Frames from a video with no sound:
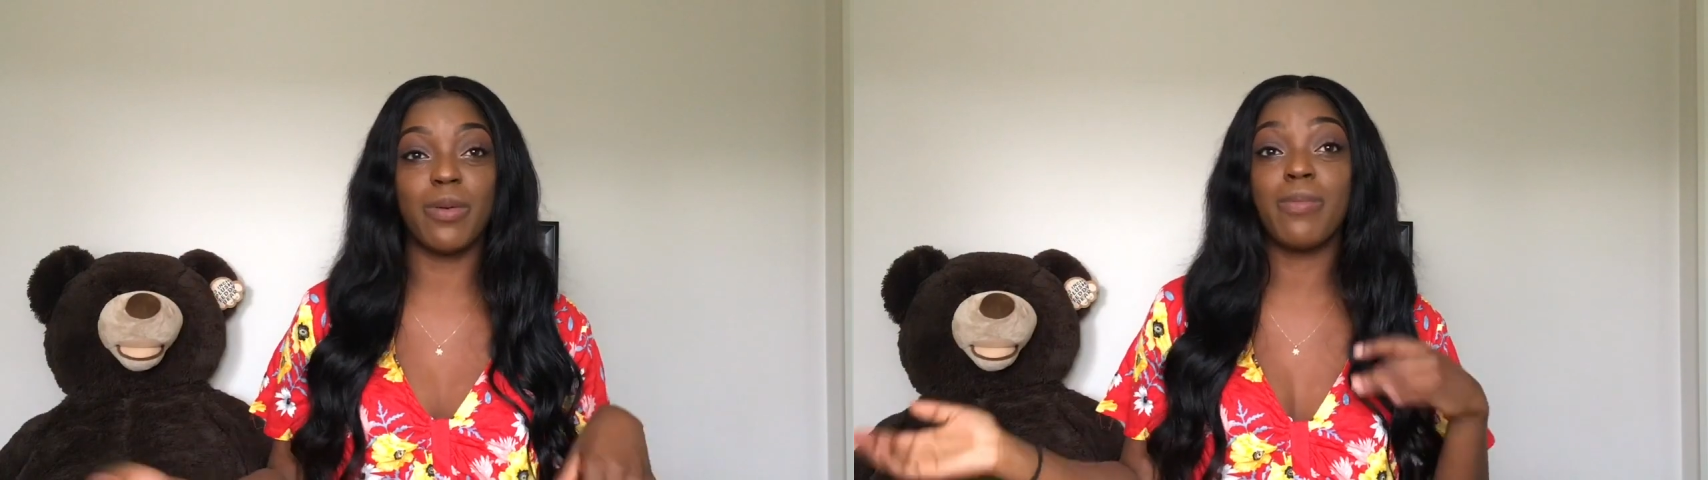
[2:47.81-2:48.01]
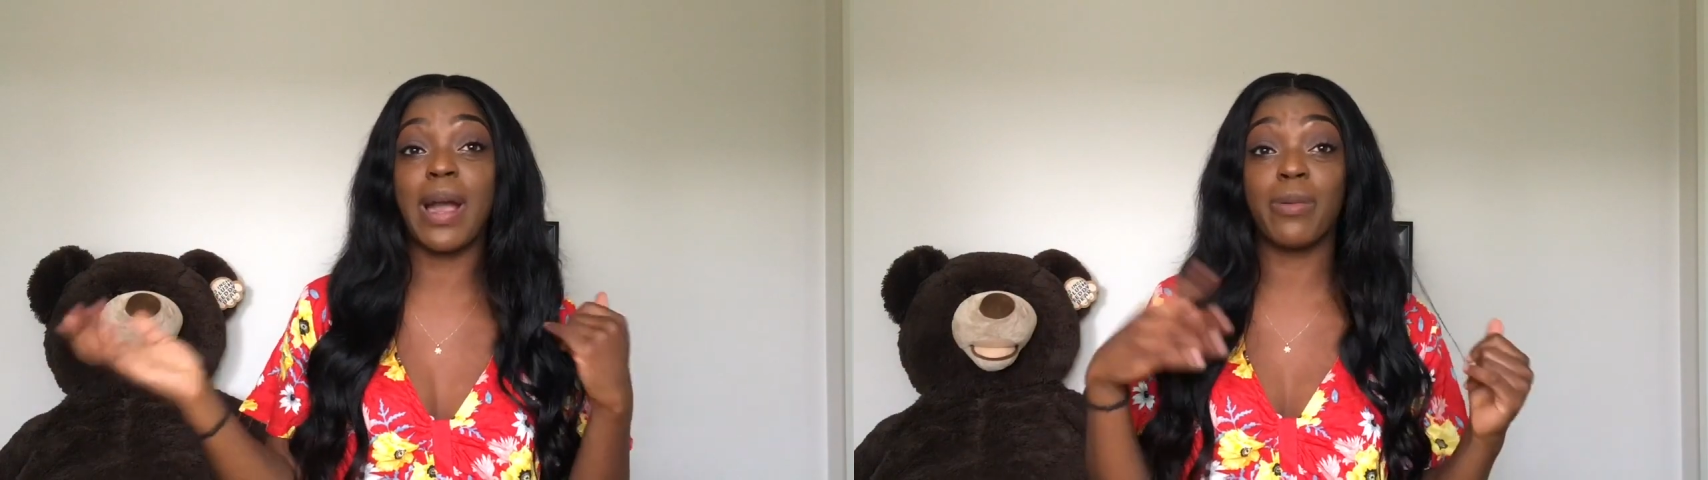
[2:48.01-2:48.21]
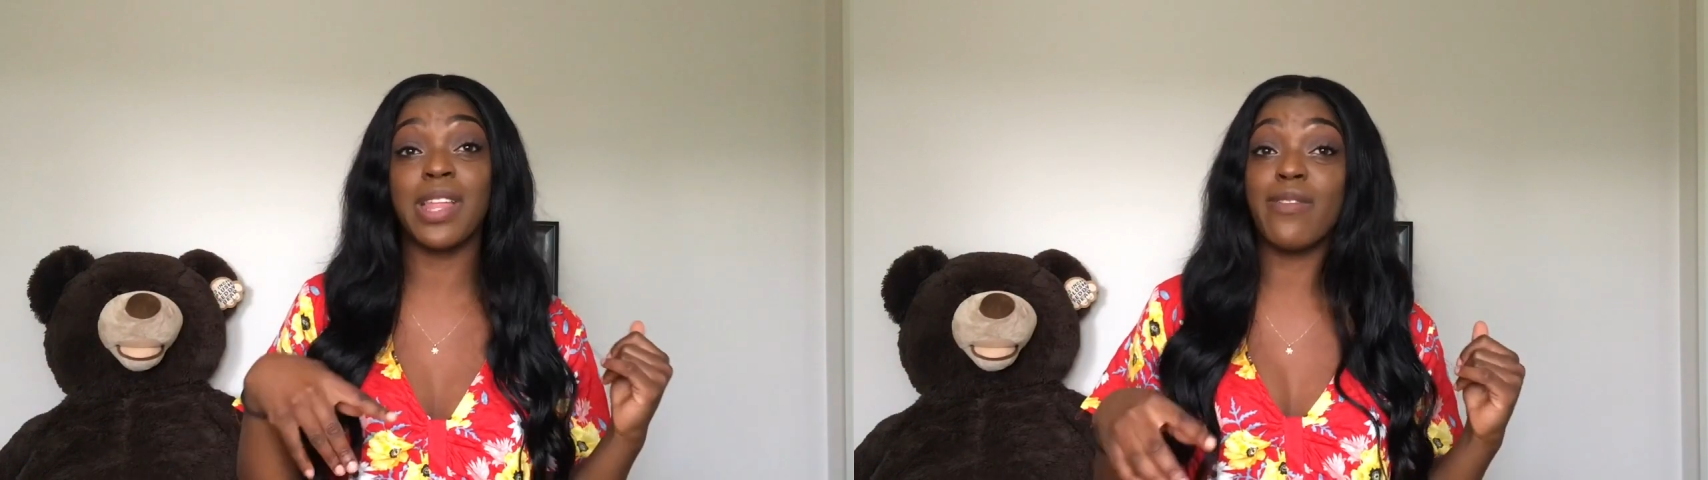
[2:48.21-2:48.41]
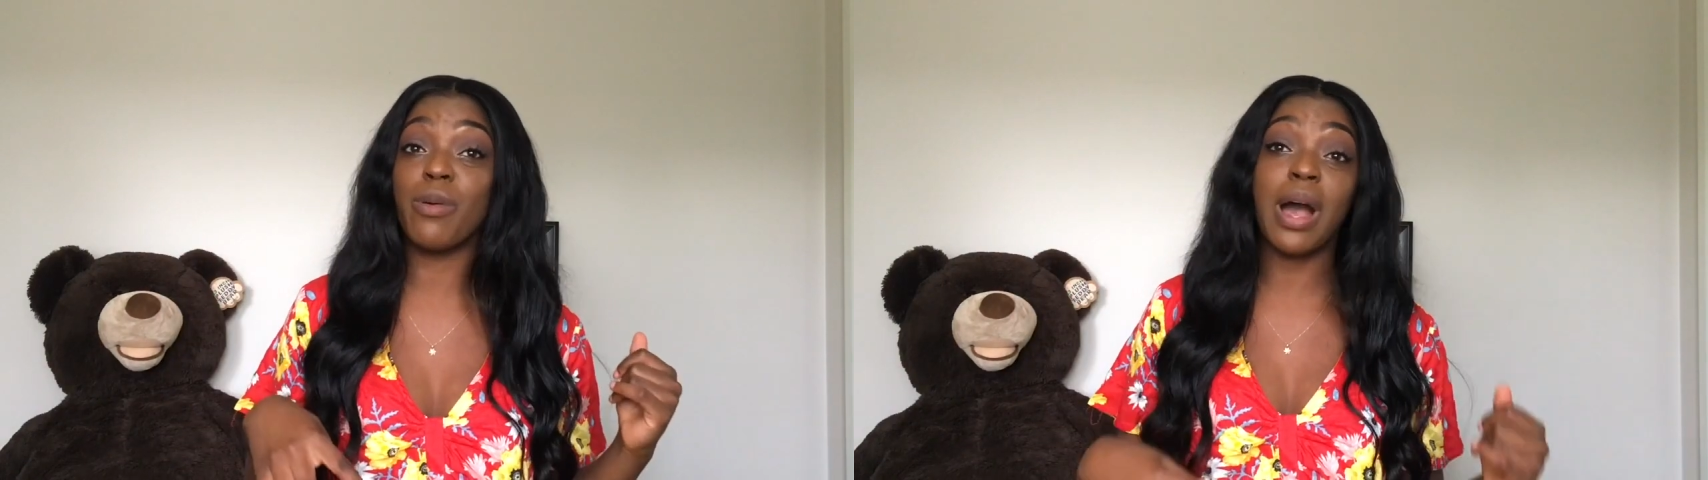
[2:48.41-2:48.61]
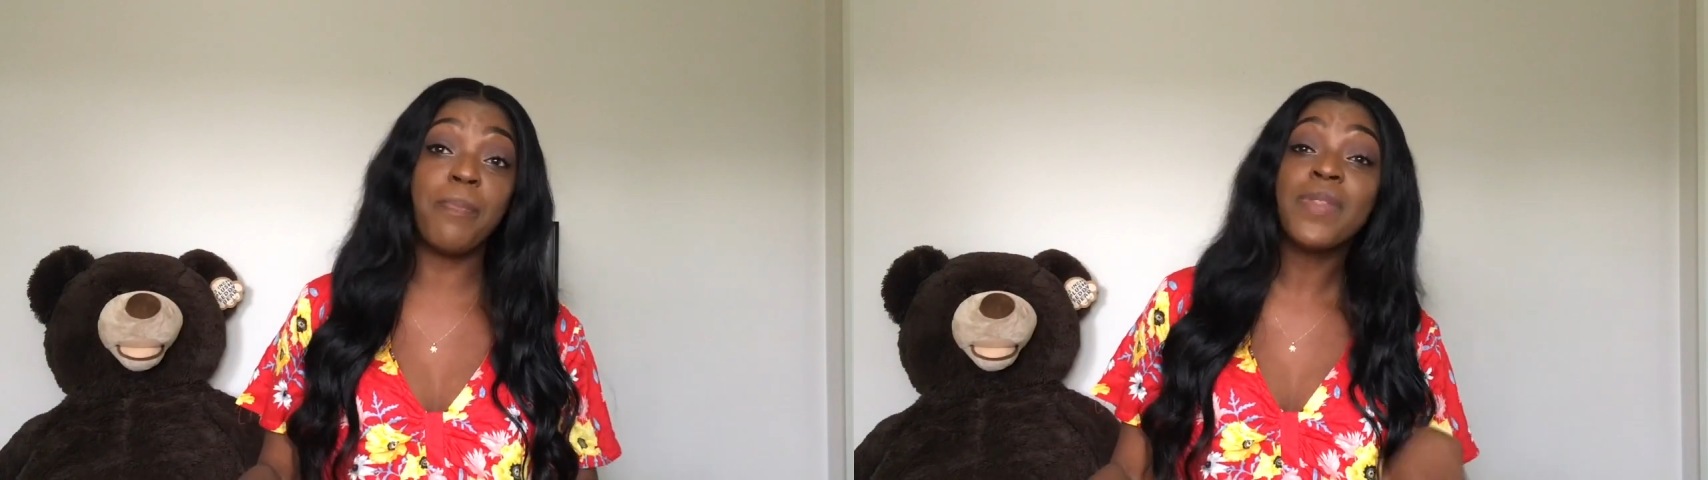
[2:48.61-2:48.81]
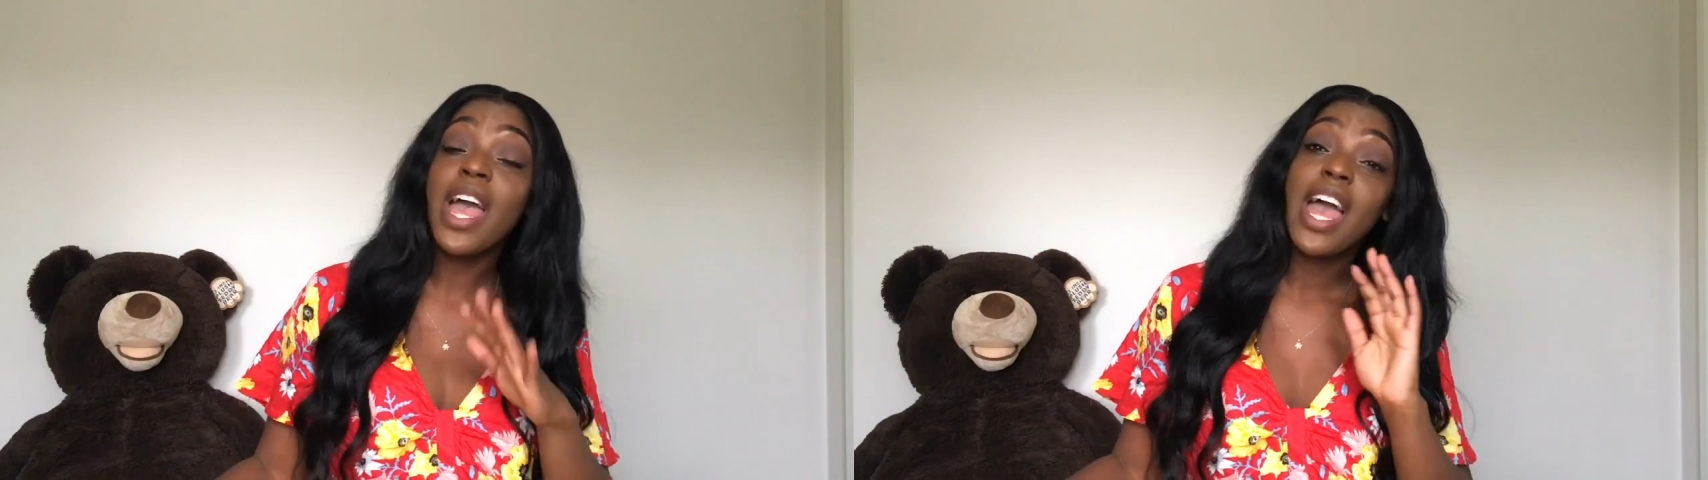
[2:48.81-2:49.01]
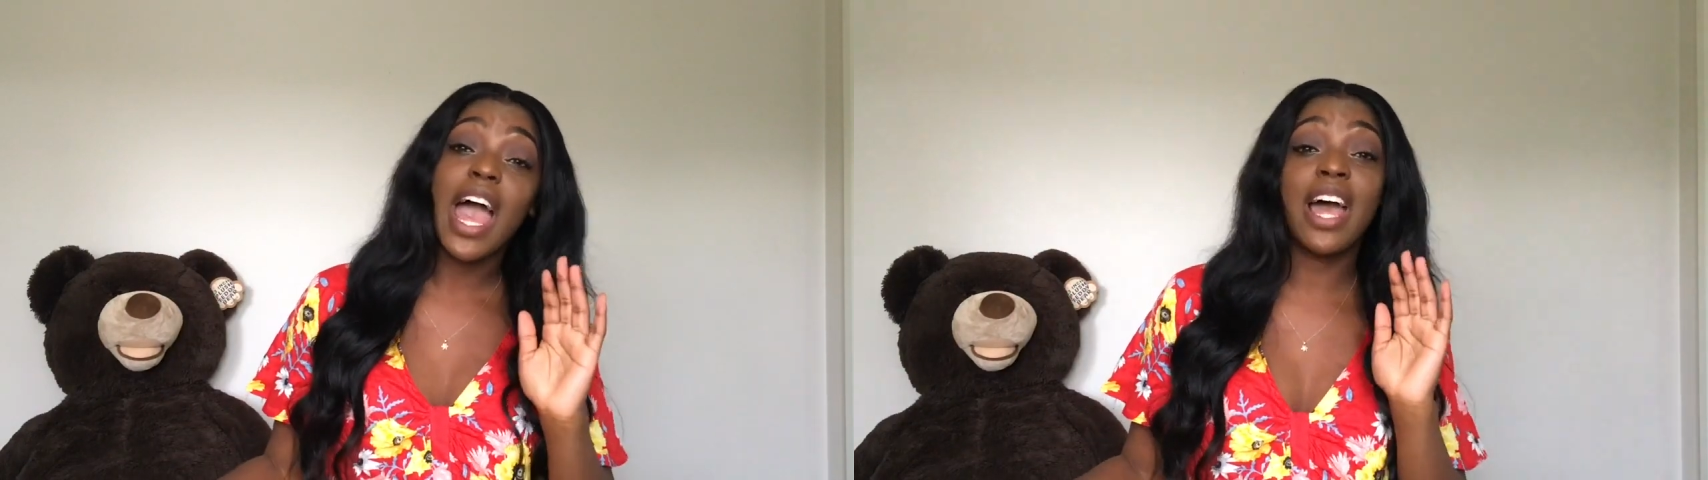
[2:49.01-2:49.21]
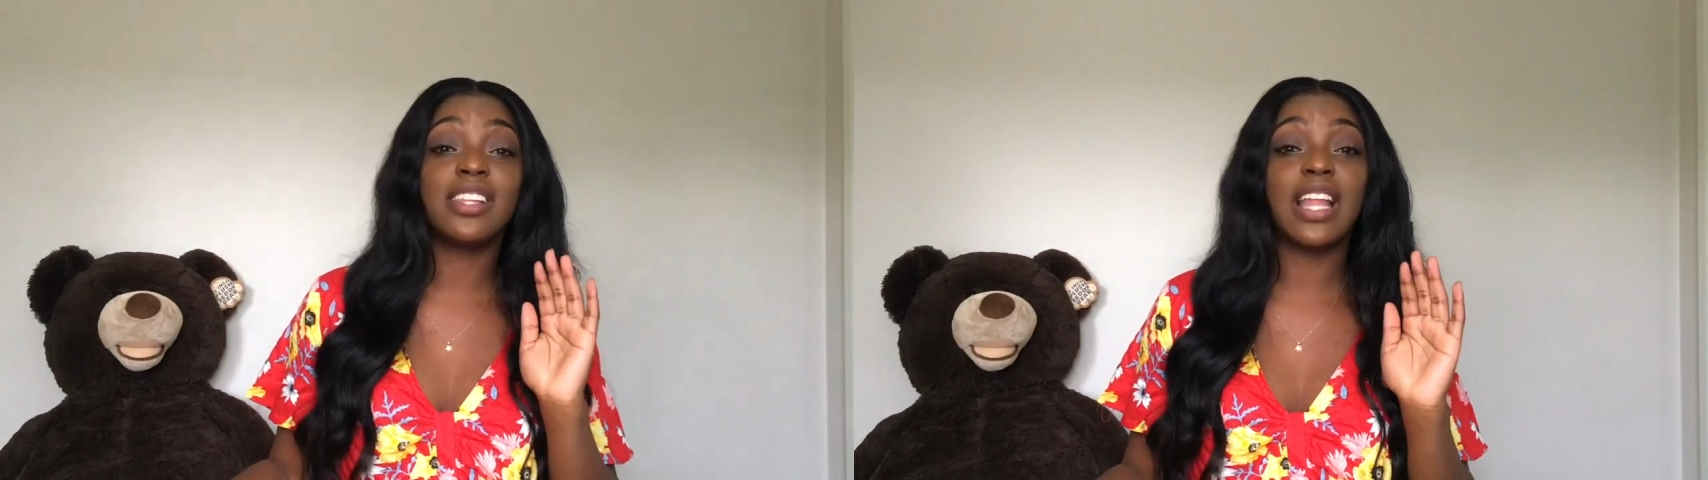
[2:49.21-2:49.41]
We went back with everyone,
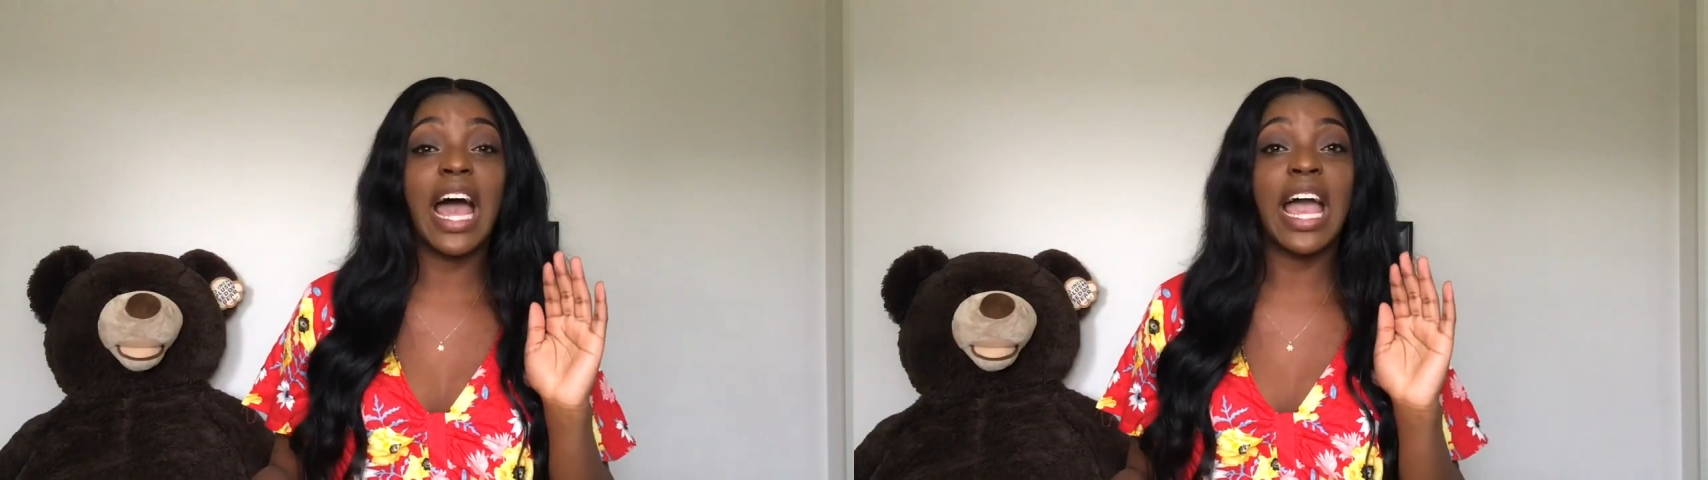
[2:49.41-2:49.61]
and